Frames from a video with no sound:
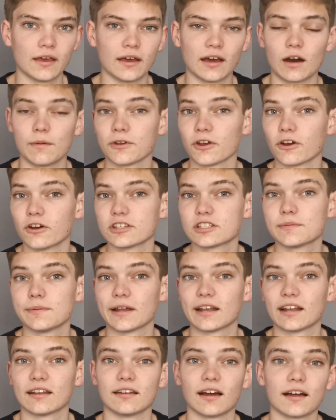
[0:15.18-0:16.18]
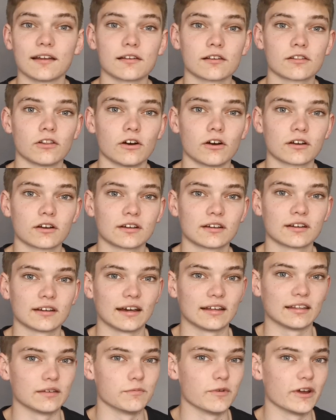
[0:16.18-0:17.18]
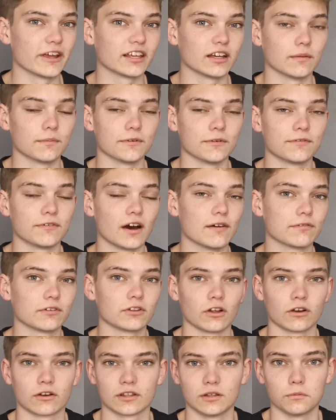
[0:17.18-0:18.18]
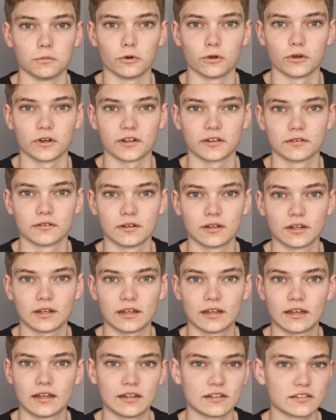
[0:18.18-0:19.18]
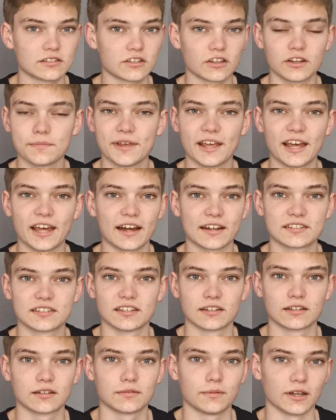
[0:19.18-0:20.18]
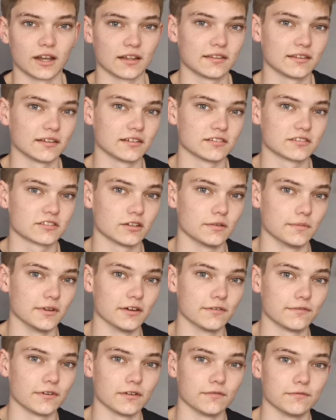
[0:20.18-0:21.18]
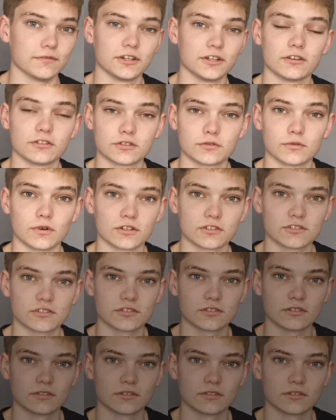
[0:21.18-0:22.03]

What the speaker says: I'll be going to bed at 9 o'clock and then waking up at 5 o'clock in the morning. It's gonna be hectic, but I think it's gonna be a fun video to watch.